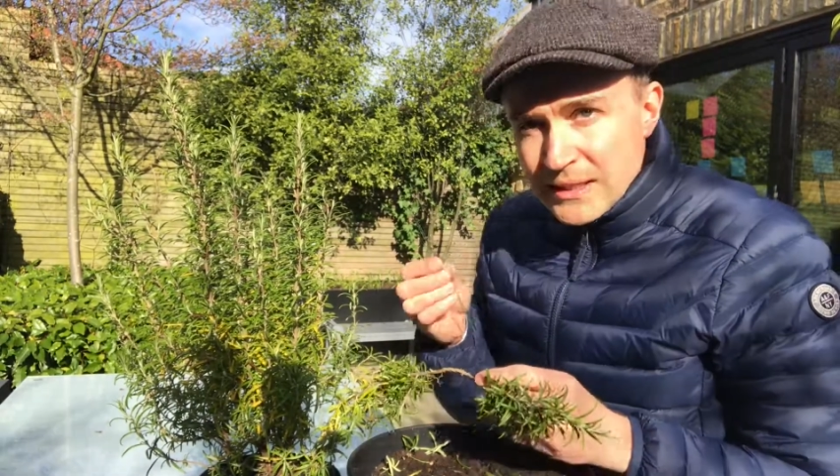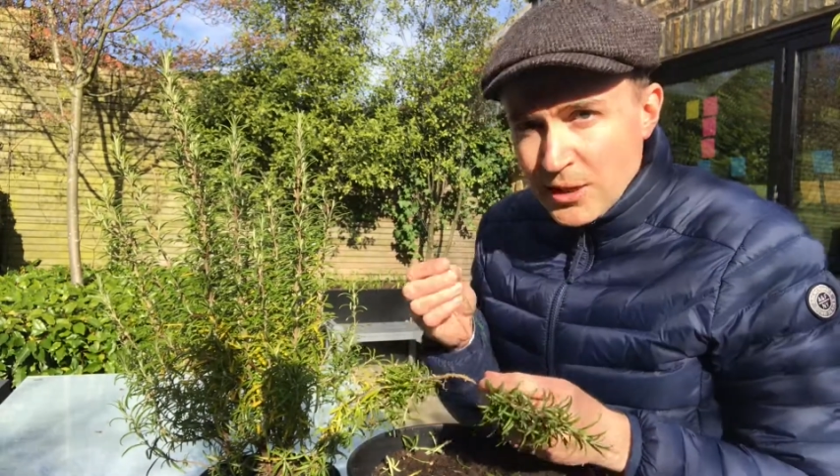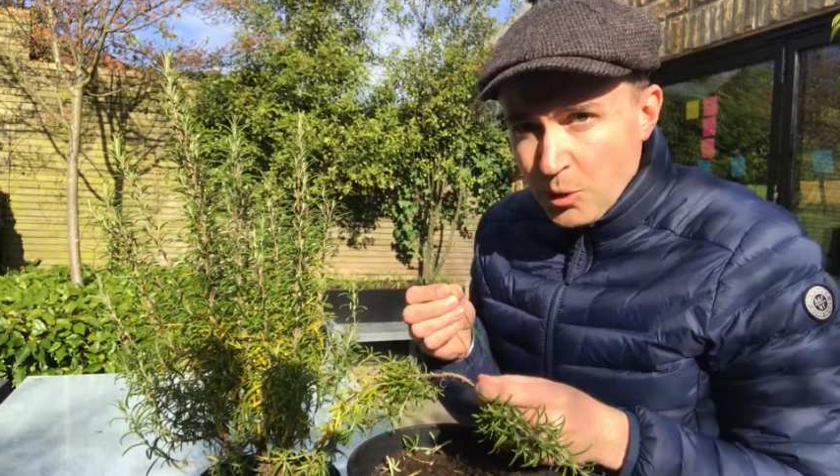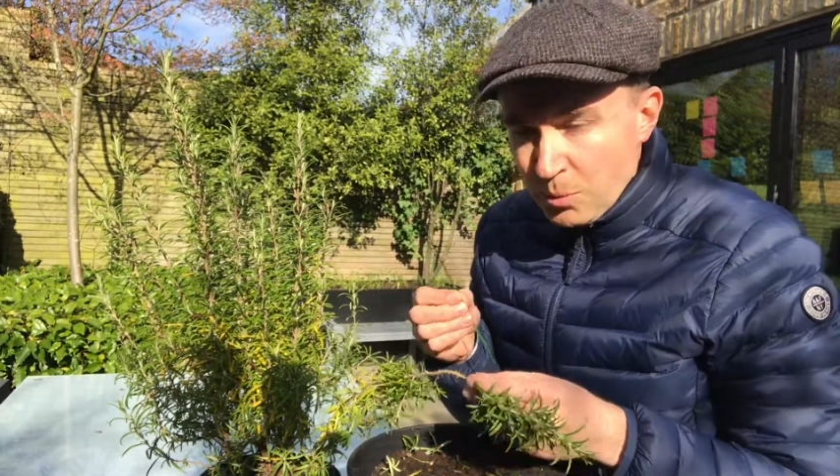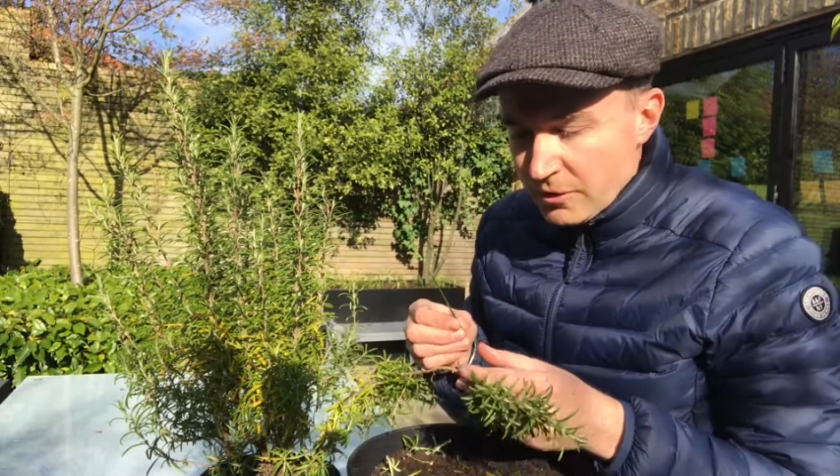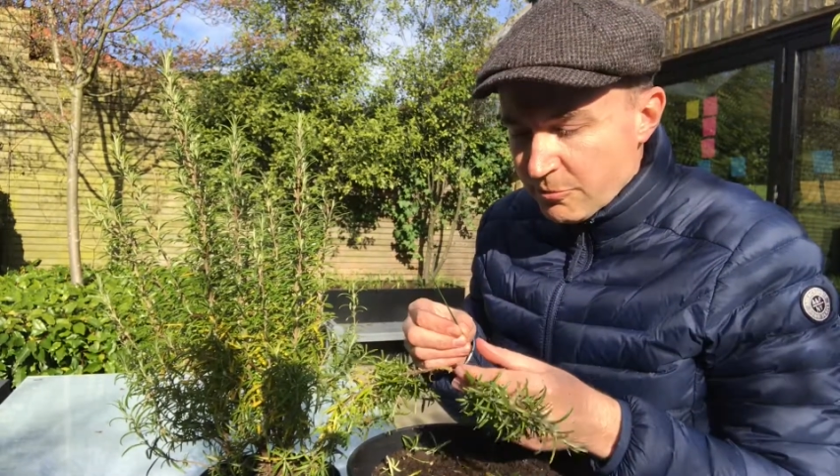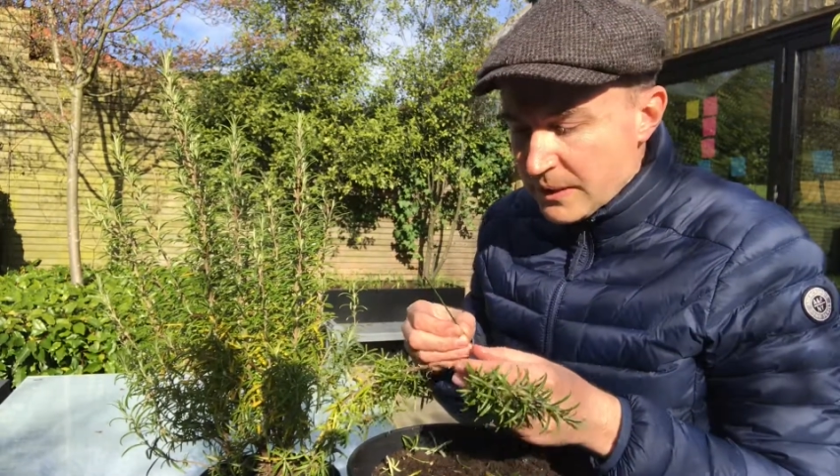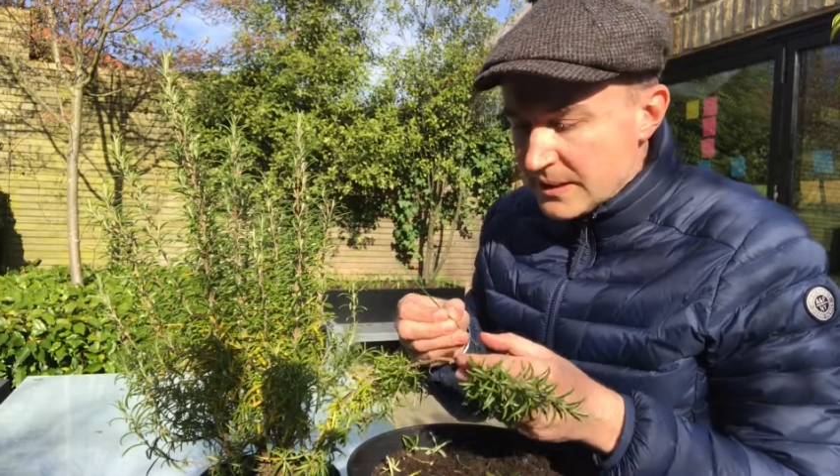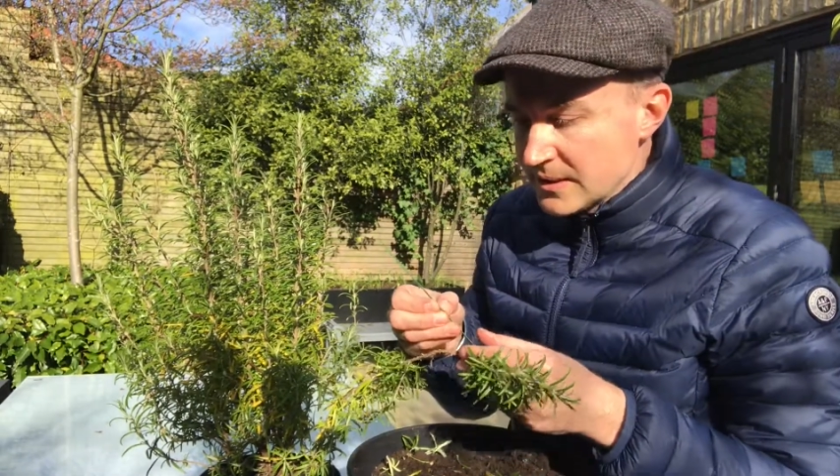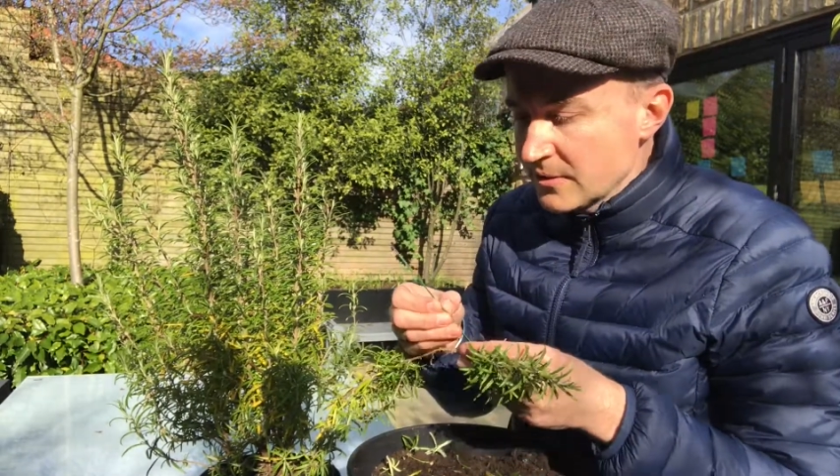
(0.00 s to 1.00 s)
a couple of
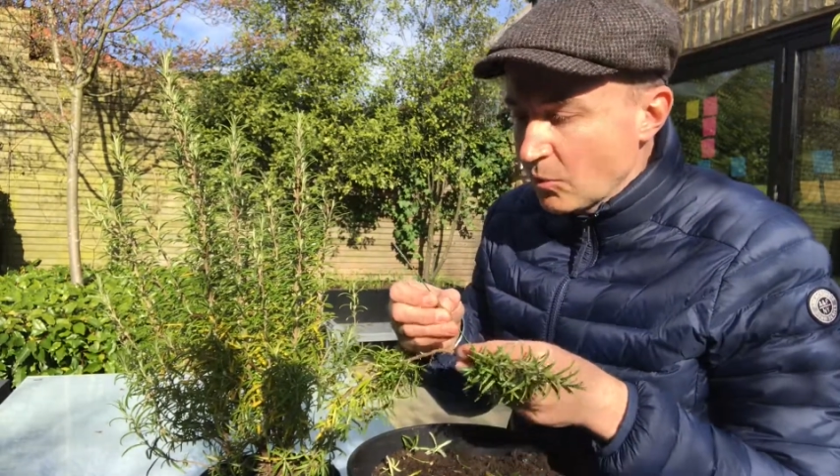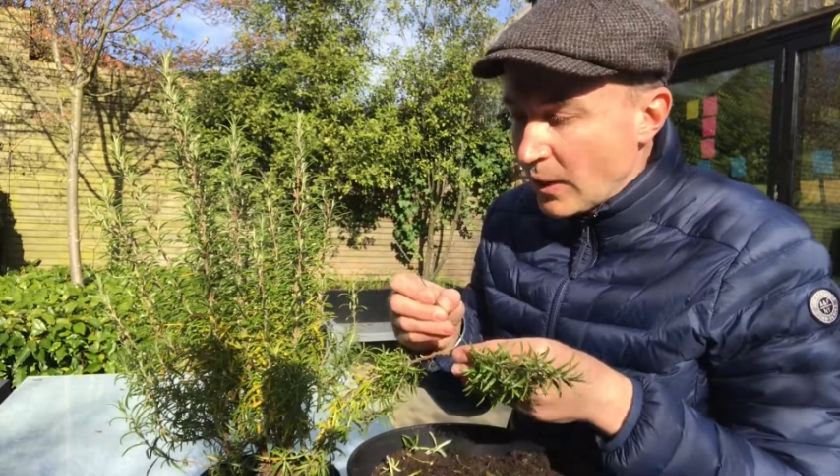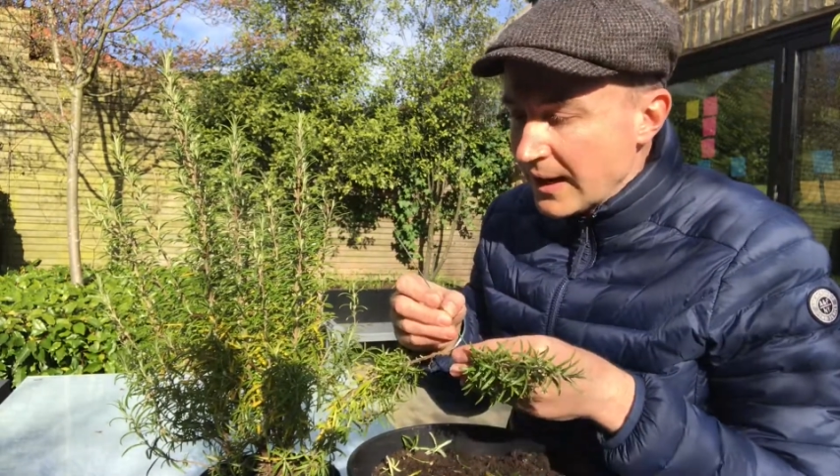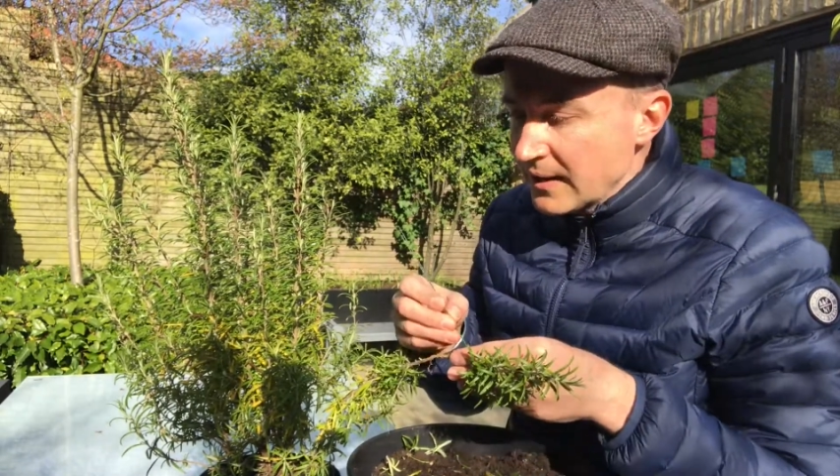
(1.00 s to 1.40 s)
pieces of wire